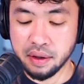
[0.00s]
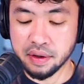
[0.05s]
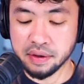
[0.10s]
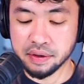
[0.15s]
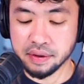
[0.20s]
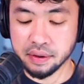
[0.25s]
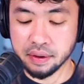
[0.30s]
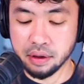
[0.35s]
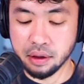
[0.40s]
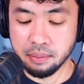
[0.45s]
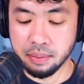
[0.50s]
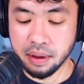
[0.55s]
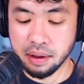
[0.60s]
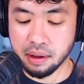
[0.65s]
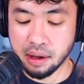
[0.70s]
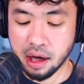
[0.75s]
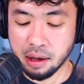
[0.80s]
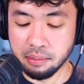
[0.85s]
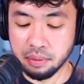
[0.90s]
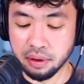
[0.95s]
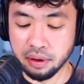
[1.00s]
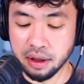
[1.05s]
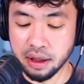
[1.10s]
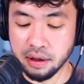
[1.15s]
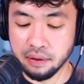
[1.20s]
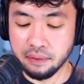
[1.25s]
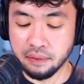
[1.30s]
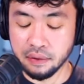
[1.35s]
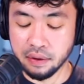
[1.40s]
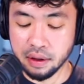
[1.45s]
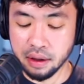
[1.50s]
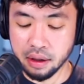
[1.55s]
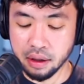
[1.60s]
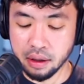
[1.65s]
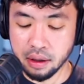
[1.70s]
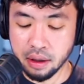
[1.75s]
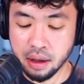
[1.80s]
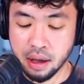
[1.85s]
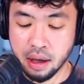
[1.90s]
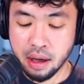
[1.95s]
This is going to be, I believe,
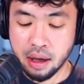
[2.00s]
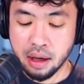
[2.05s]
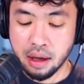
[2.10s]
the